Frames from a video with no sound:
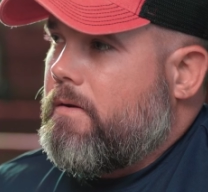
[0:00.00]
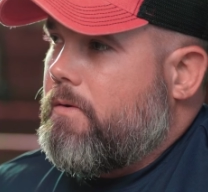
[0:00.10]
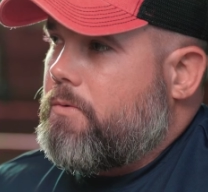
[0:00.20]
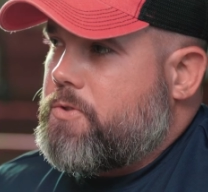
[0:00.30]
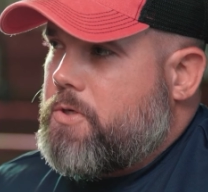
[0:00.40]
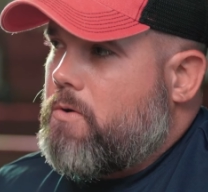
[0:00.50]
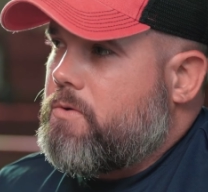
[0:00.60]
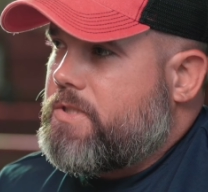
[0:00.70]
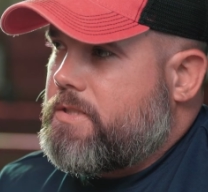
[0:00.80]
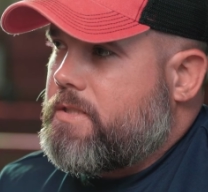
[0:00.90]
well,
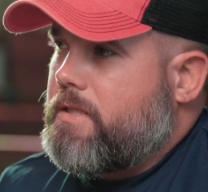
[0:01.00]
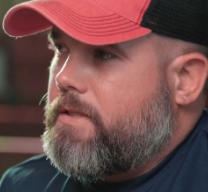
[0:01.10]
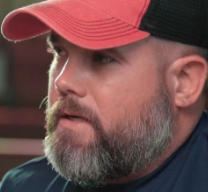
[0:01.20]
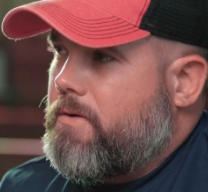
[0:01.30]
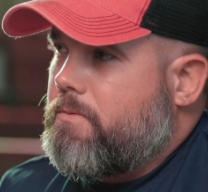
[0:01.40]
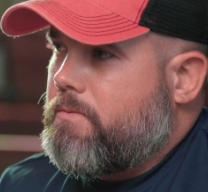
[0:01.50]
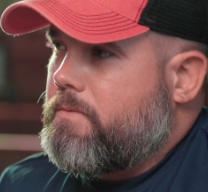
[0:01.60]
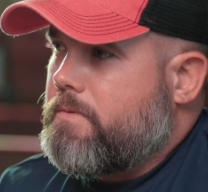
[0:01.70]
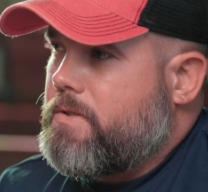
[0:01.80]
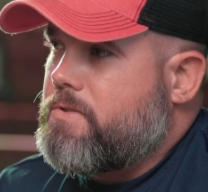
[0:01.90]
Joel, she's like,
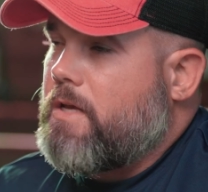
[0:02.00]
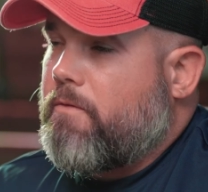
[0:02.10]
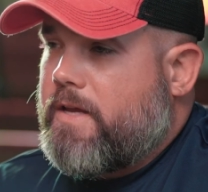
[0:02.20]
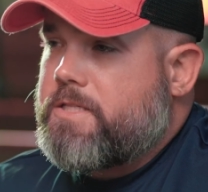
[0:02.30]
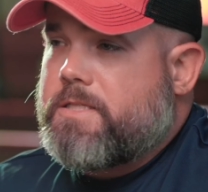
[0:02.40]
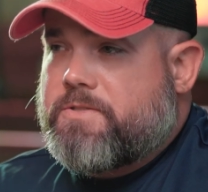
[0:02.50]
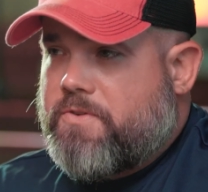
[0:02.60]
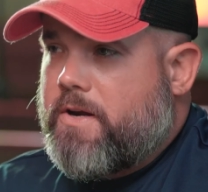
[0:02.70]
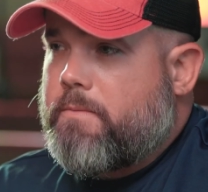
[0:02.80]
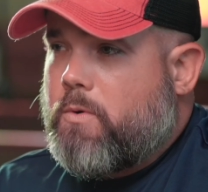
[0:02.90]
your salvation is
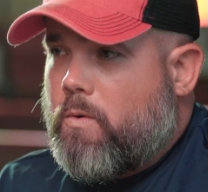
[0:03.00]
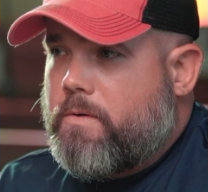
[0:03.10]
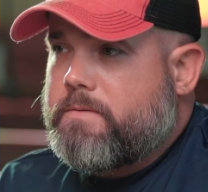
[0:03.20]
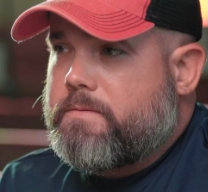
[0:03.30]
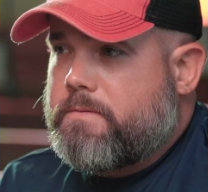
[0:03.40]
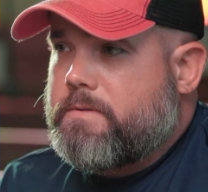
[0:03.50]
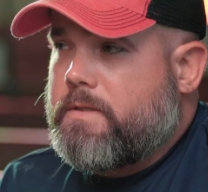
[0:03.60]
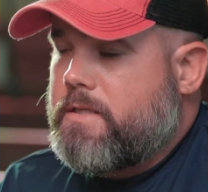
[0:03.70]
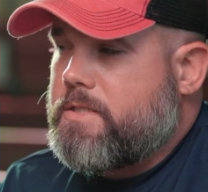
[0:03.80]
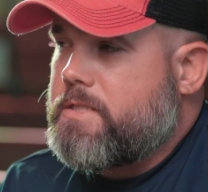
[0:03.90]
very important.
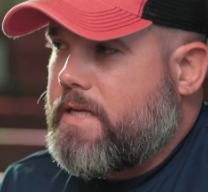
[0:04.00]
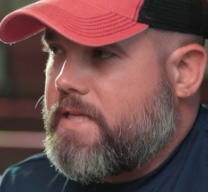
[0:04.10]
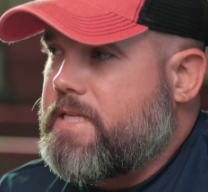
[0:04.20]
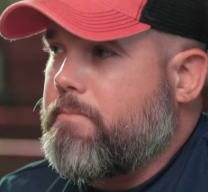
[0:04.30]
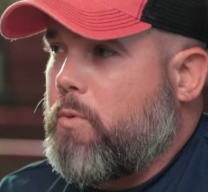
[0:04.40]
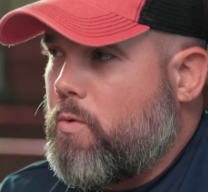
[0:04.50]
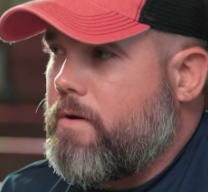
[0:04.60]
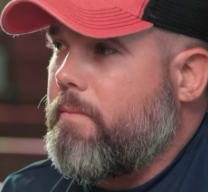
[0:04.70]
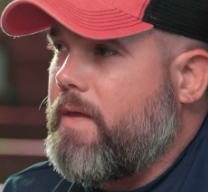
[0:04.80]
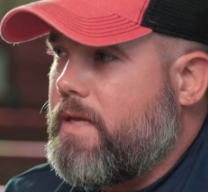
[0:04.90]
She's like, it's
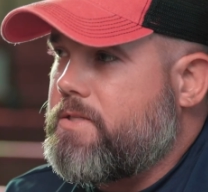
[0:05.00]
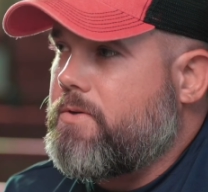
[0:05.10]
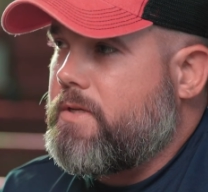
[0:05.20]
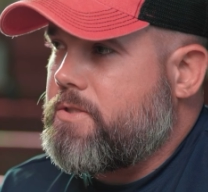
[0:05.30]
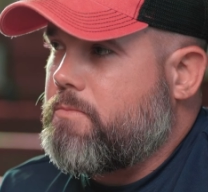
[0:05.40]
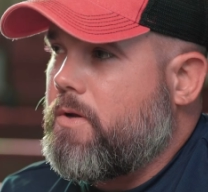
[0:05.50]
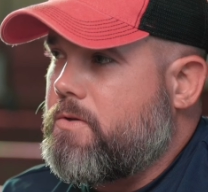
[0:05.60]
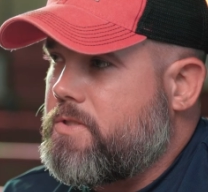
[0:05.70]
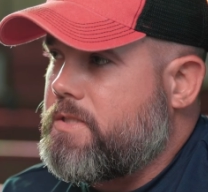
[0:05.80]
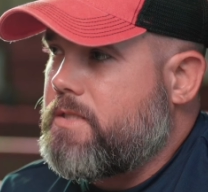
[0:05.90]
important to me too, as your
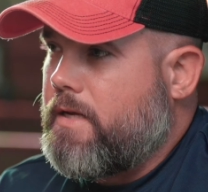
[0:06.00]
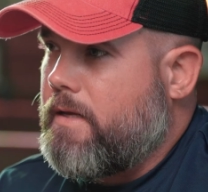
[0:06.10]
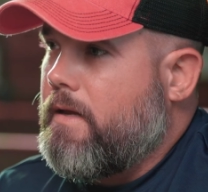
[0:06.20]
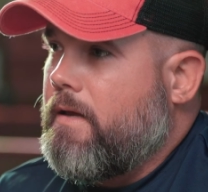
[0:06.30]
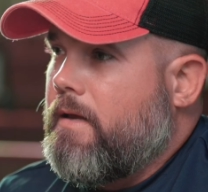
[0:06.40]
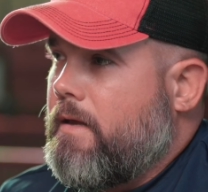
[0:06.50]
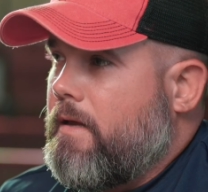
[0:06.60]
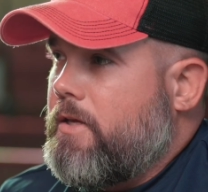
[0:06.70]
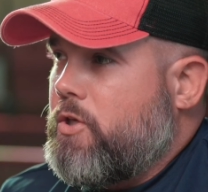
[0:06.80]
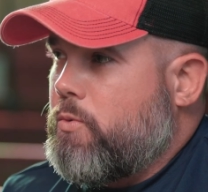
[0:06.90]
mother. She's like,
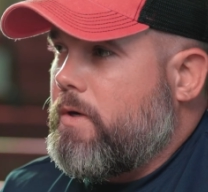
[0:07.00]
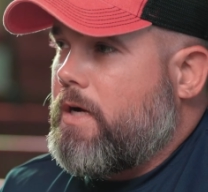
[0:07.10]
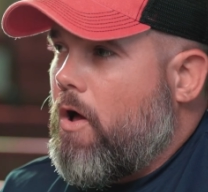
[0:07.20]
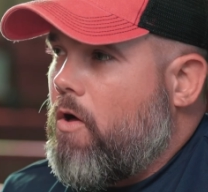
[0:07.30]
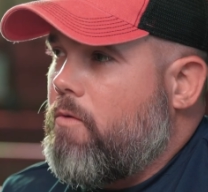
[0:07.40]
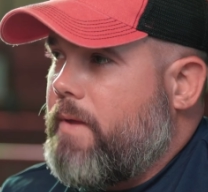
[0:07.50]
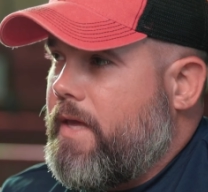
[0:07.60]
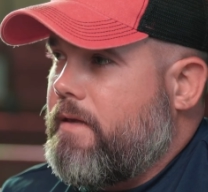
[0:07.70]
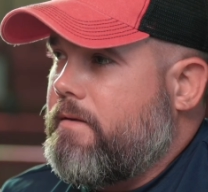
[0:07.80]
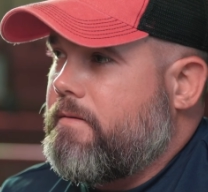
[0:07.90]
you would have called
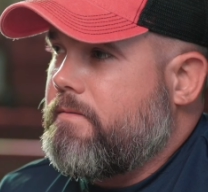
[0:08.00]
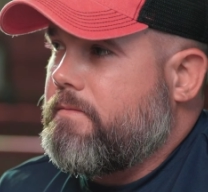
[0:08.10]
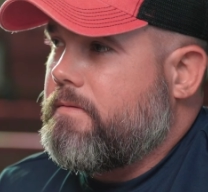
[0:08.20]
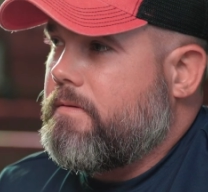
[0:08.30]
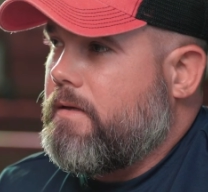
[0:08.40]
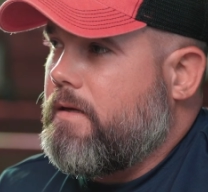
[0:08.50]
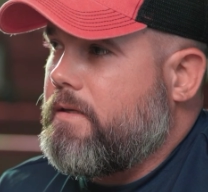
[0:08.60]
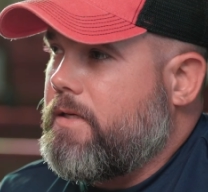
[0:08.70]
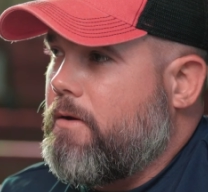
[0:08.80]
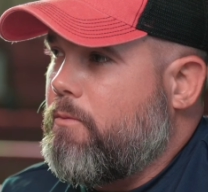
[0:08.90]
me,
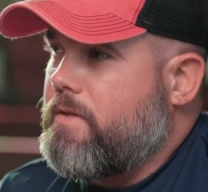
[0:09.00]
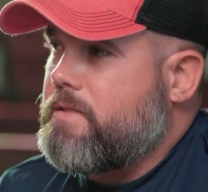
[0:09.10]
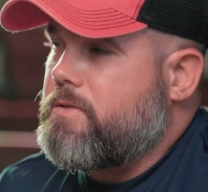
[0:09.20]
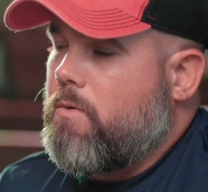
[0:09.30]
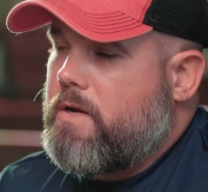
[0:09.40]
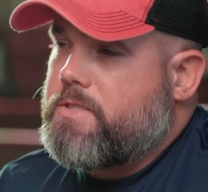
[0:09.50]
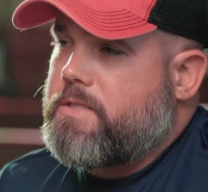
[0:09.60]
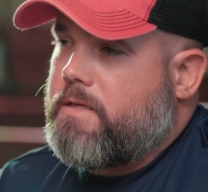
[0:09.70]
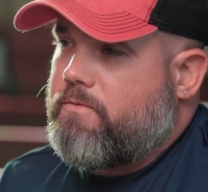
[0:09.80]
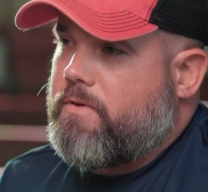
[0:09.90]
with this
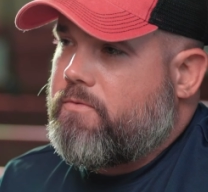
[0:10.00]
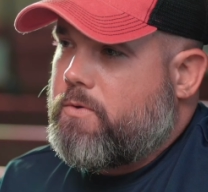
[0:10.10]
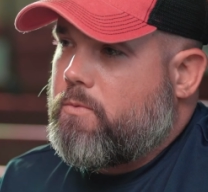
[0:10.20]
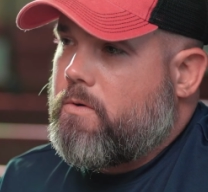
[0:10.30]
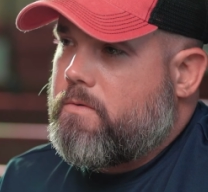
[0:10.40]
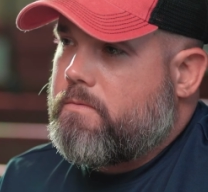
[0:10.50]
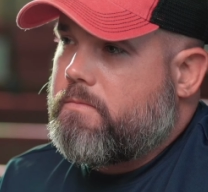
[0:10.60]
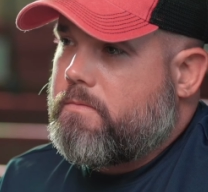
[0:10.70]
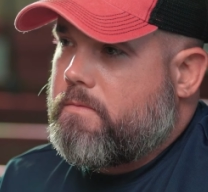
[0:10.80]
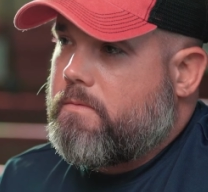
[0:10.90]
question if you weren't
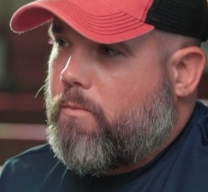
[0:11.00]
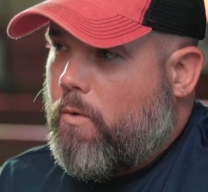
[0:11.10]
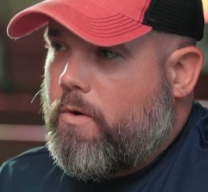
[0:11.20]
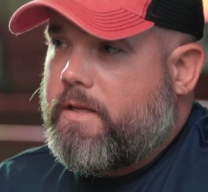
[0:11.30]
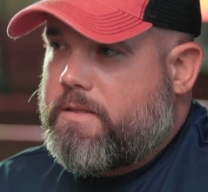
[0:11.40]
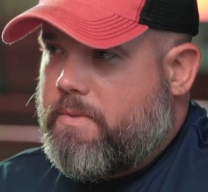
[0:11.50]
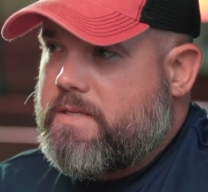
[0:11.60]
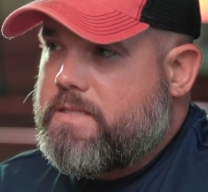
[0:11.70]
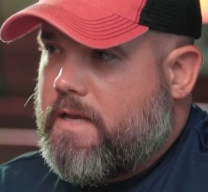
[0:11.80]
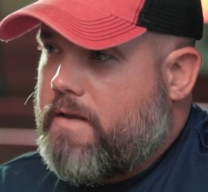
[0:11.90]
wanting to
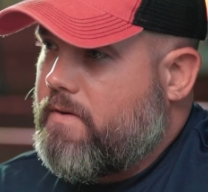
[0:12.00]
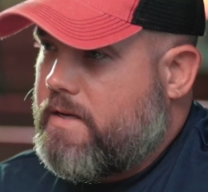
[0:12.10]
be saved. And I